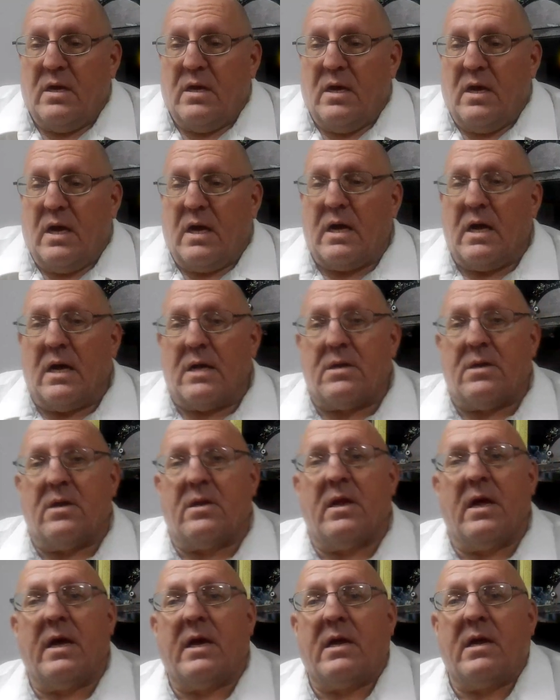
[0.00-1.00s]
I got to
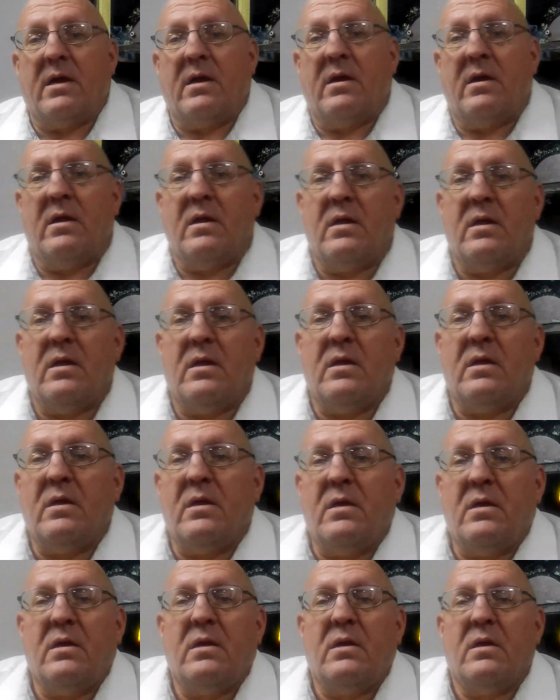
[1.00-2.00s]
take and
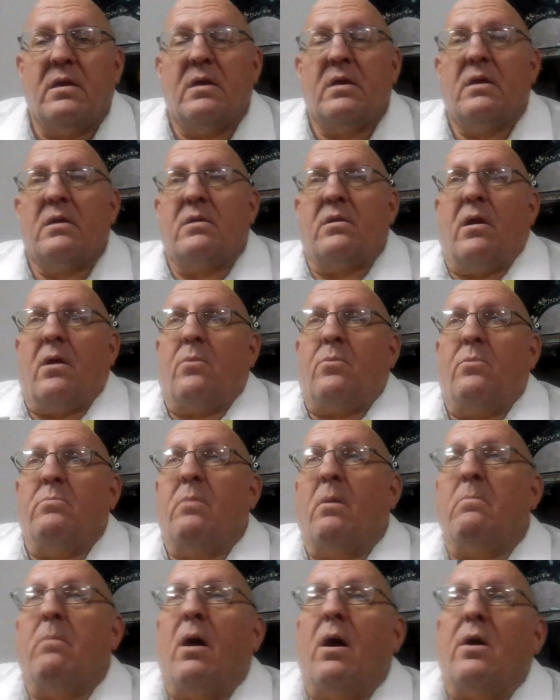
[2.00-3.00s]
talk with my
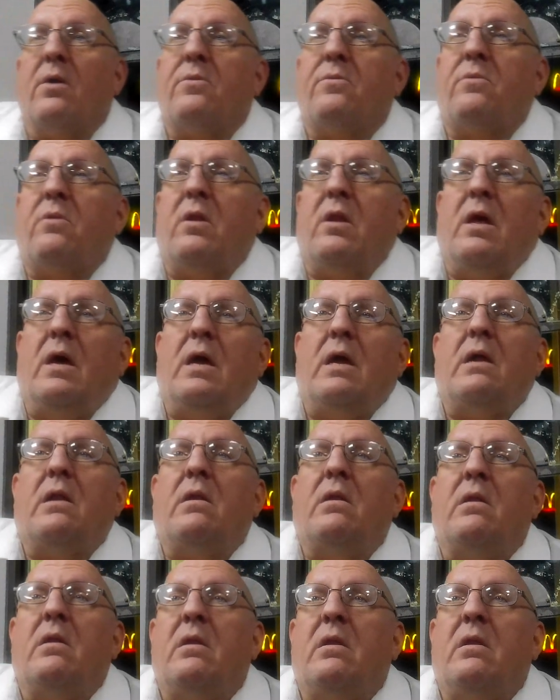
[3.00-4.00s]
boss tonight and